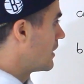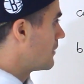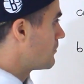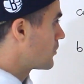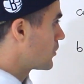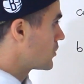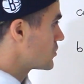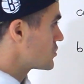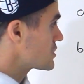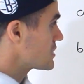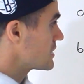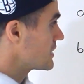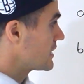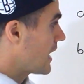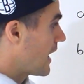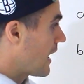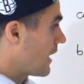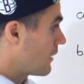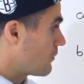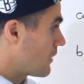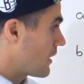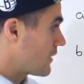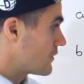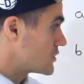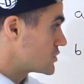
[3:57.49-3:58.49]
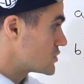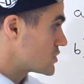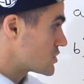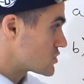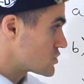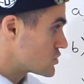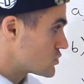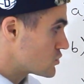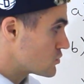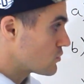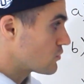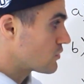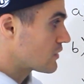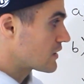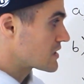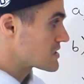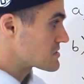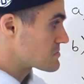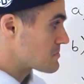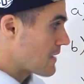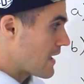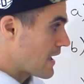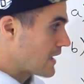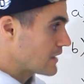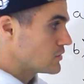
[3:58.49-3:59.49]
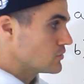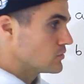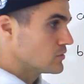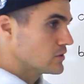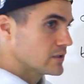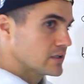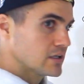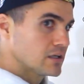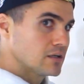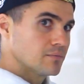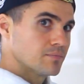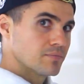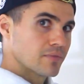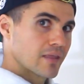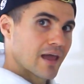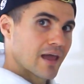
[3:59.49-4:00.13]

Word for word: personally, I rather just do things manually